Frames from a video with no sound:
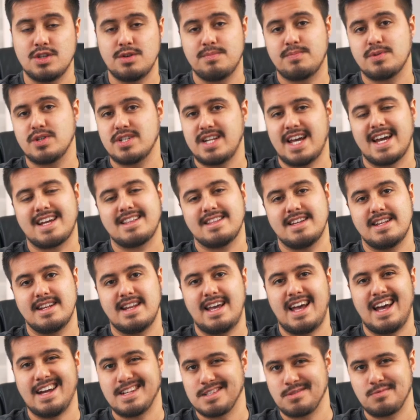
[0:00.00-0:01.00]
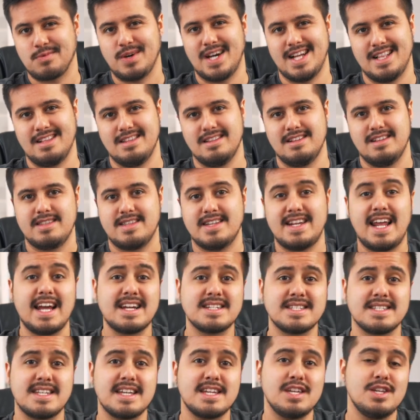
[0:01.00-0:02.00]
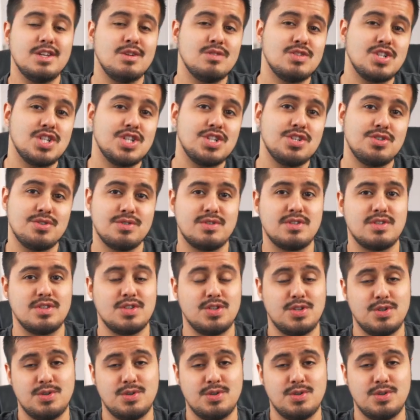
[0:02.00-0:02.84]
to protect it as well. The next thing you should